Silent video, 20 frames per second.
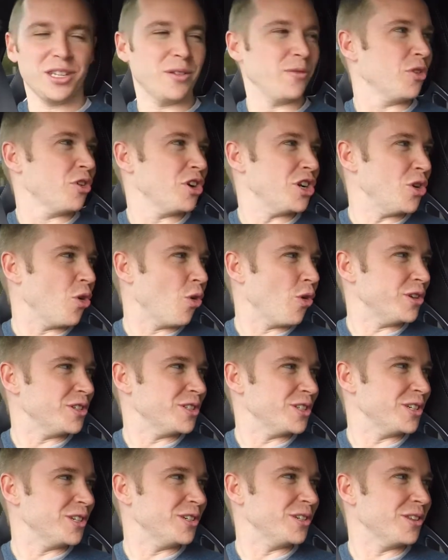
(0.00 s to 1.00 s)
They're very
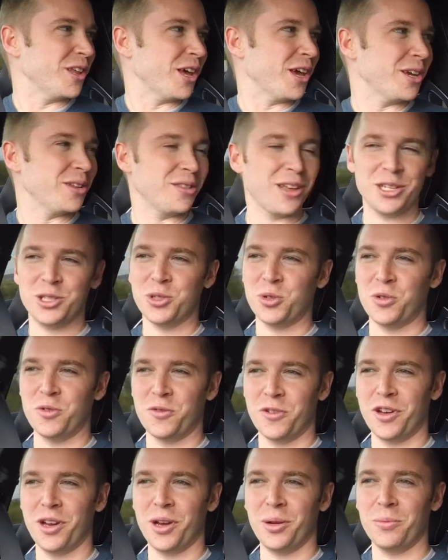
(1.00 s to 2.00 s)
noisy. They they sort
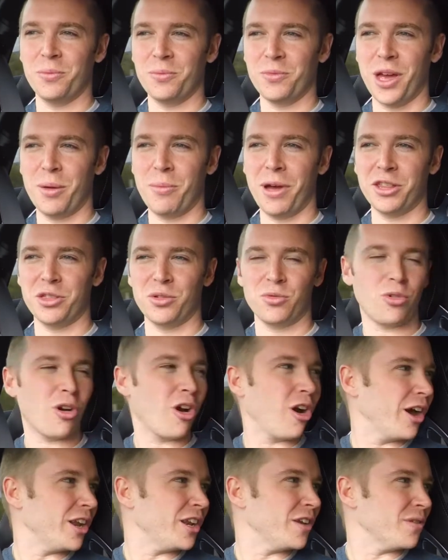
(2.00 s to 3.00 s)
of um, they make the
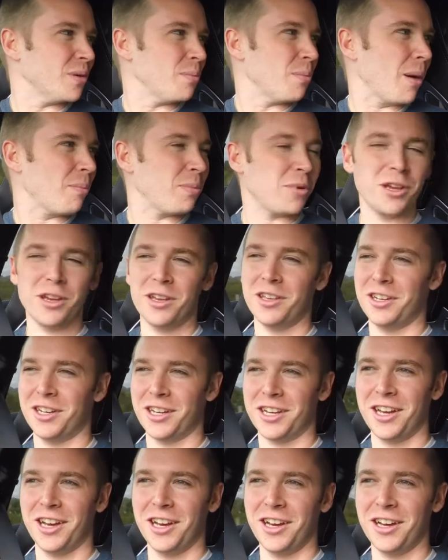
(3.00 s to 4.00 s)
ride even bumpier in
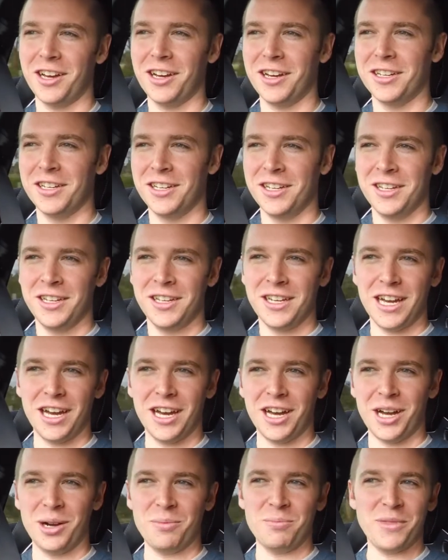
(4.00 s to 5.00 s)
a car.
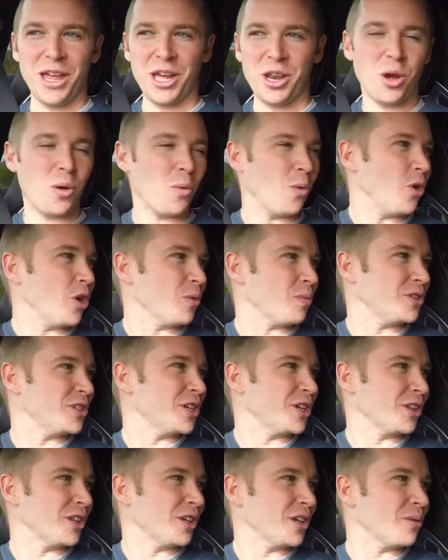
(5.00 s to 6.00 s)
Um, they don't work
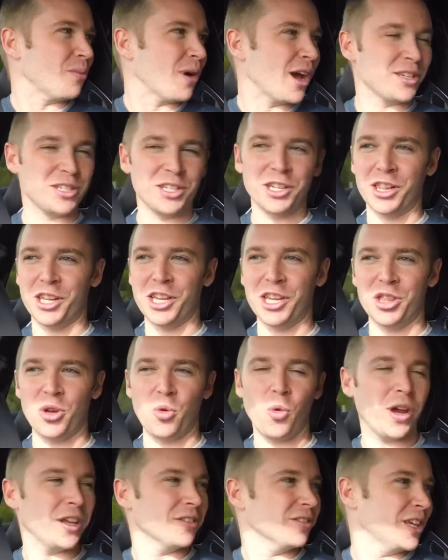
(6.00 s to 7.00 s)
particularly amazingly in the
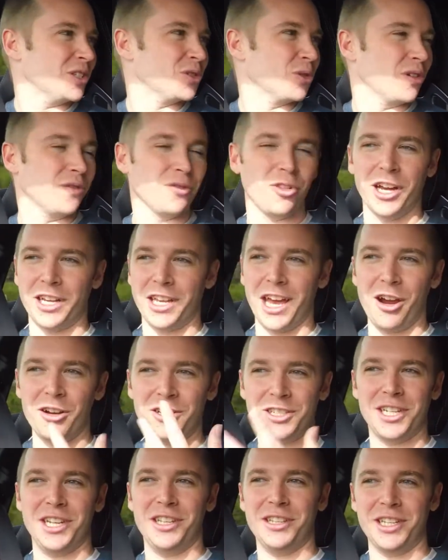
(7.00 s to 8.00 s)
wet. They sort of like
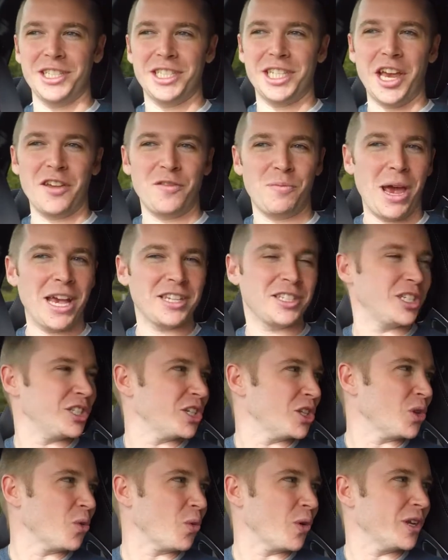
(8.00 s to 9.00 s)
guarantee the safe passage
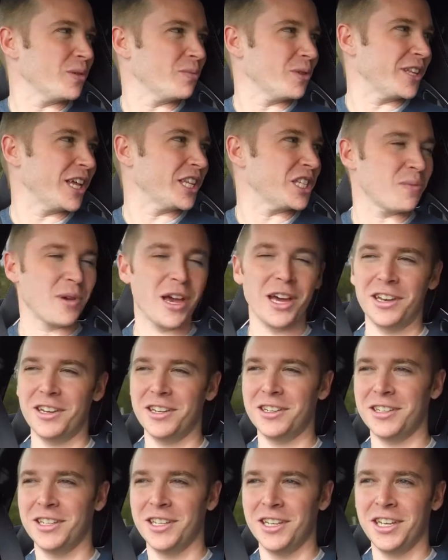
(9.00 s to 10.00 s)
in the wet, but that's about
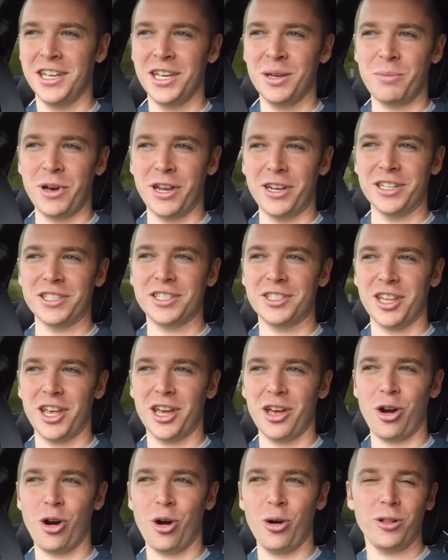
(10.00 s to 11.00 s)
it. But it's
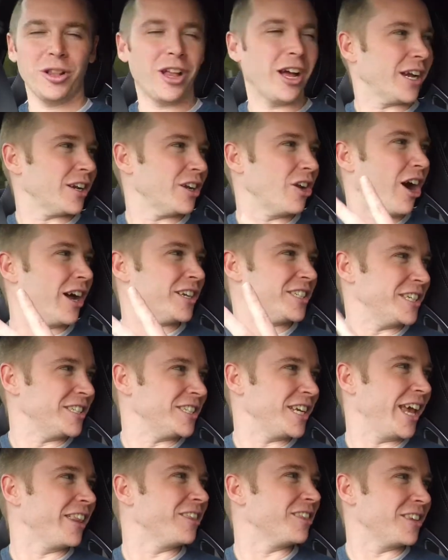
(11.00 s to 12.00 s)
that whole like ninety
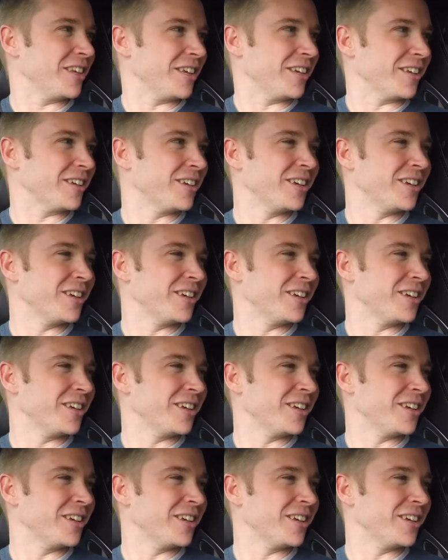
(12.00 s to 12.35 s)
ten thing.